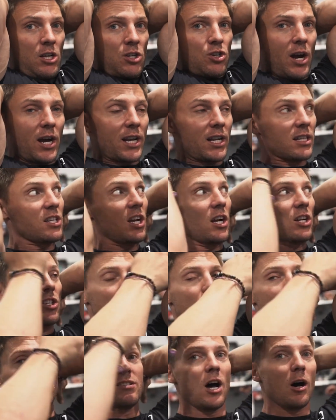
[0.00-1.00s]
Try to touch
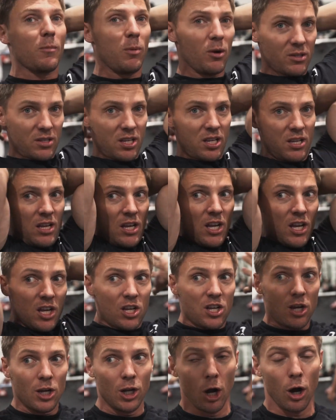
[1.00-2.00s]
those elbows,
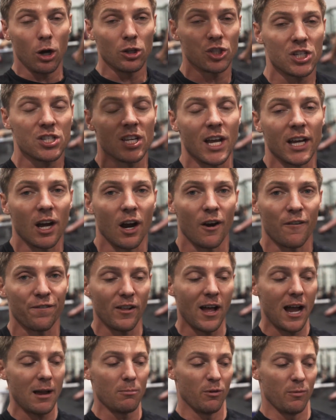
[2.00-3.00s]
you know, just like our
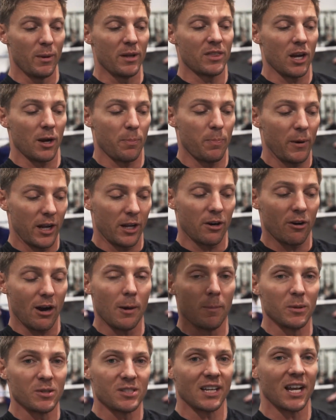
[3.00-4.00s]
fly movement there, bringing our
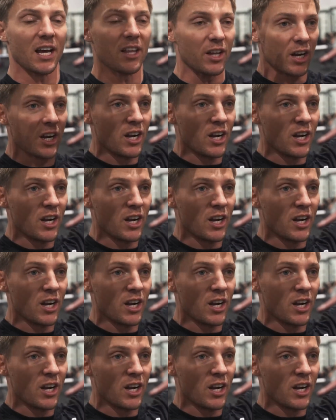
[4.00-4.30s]
elbows together.